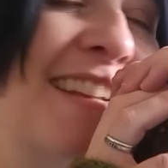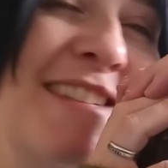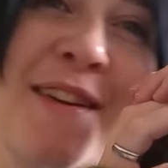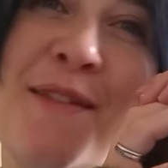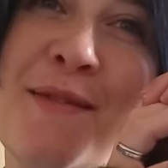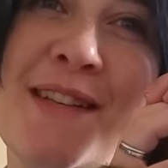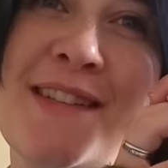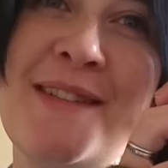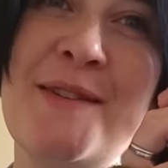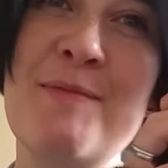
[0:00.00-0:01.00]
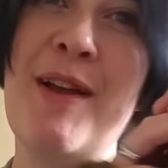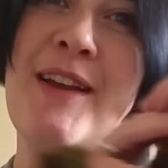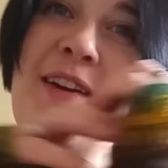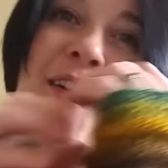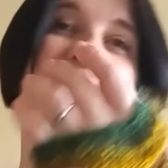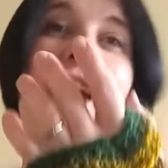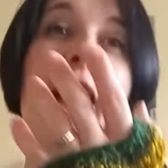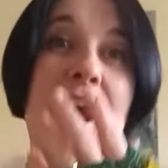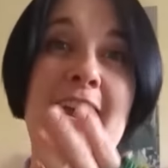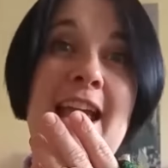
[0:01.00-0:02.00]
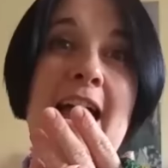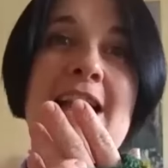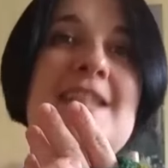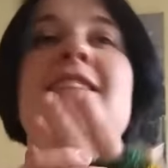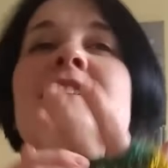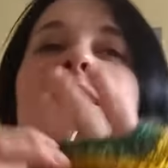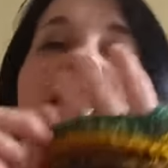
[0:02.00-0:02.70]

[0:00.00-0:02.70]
so I ripped out single ply yarn again.